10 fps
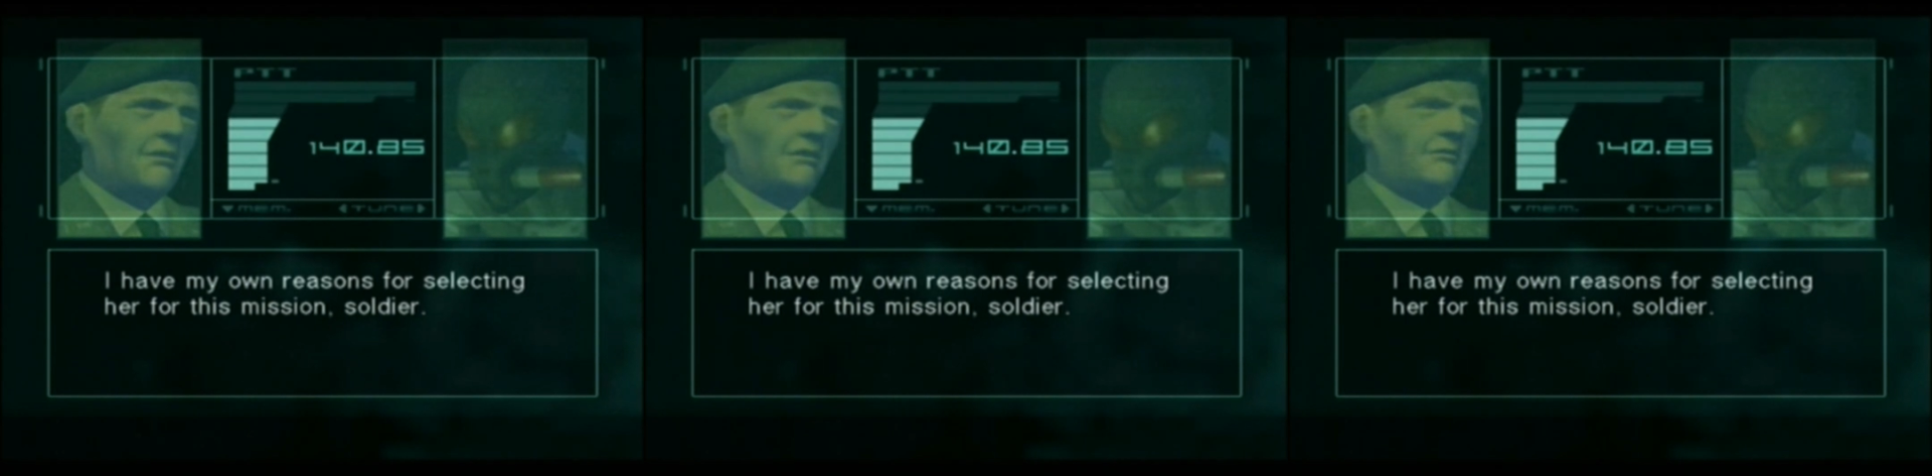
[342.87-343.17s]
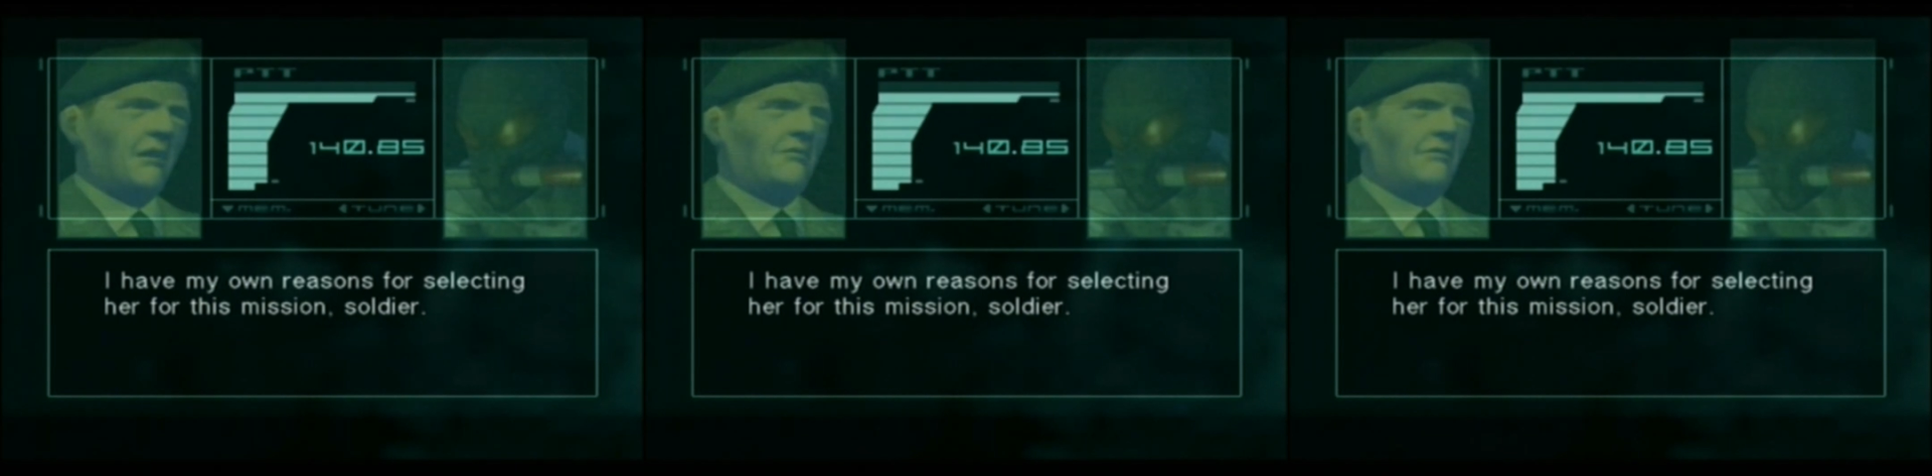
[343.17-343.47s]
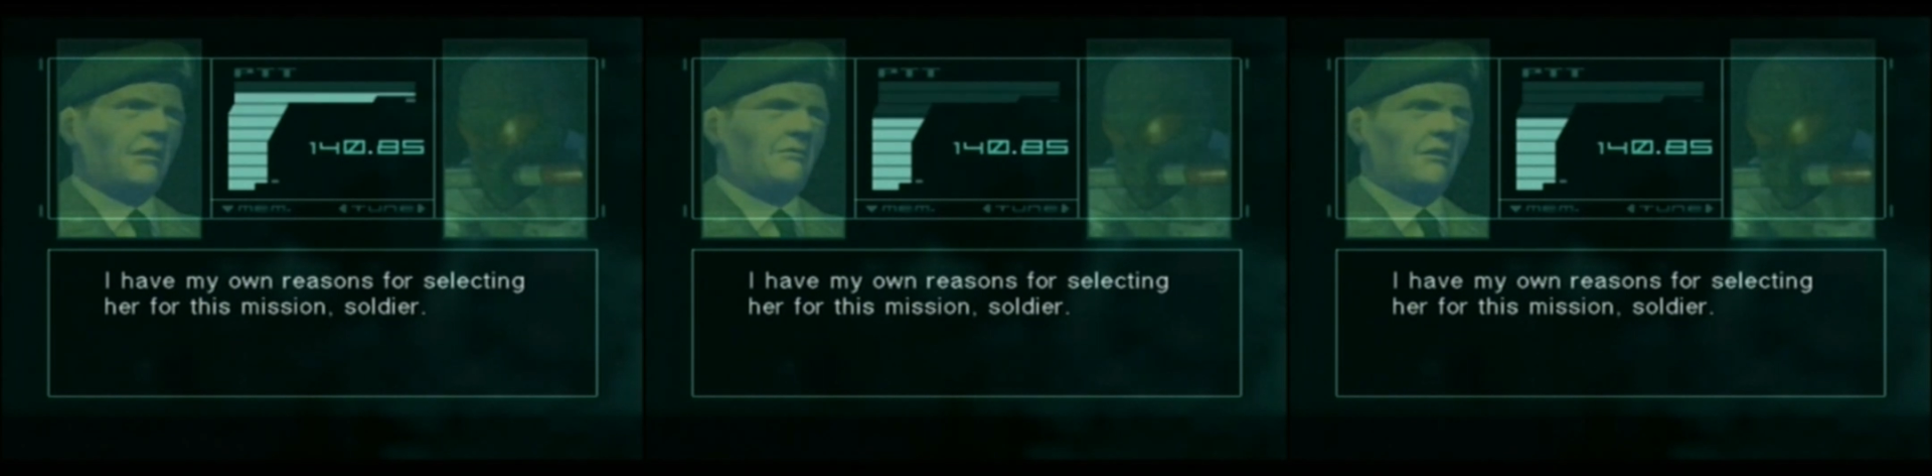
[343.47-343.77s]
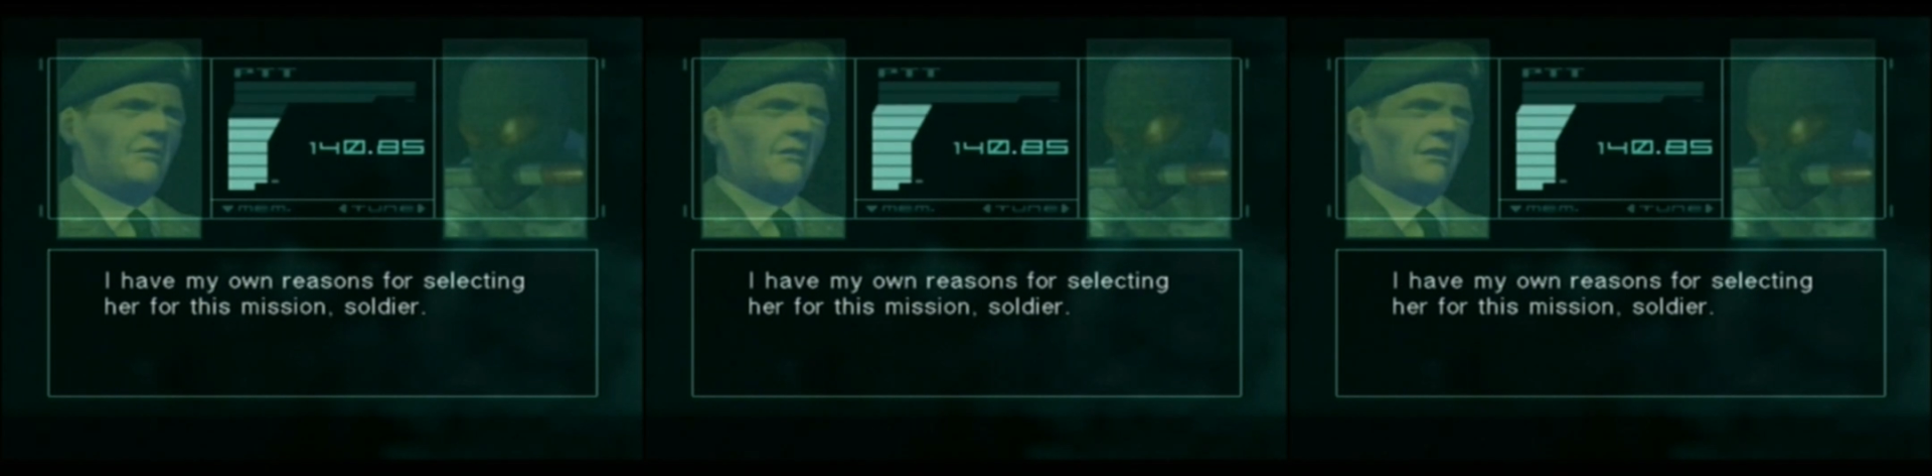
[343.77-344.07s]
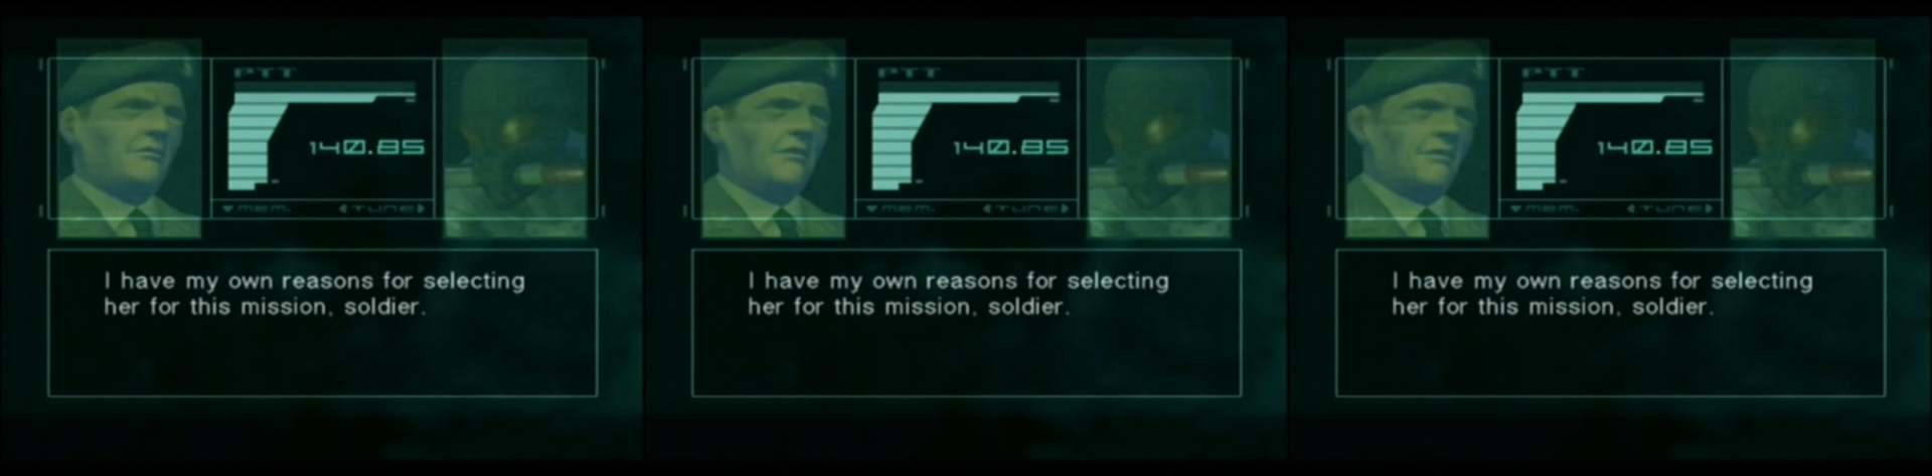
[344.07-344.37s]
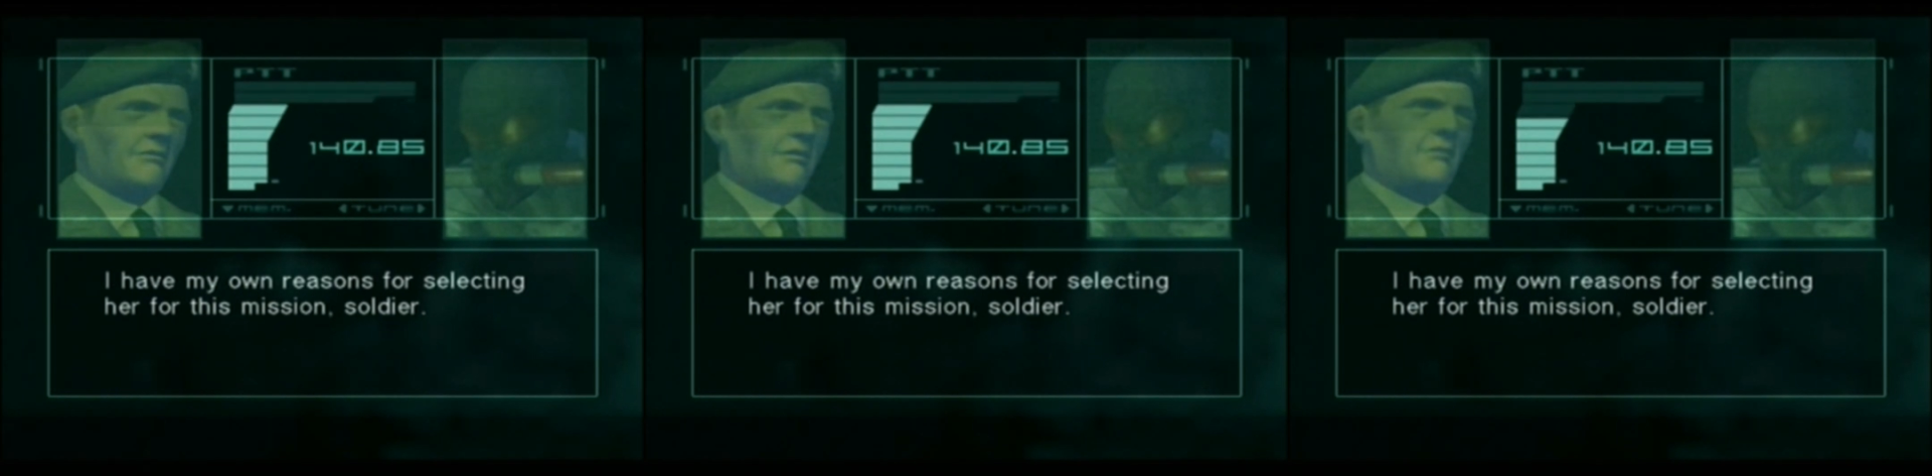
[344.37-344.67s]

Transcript: selecting her for this mission, soldier.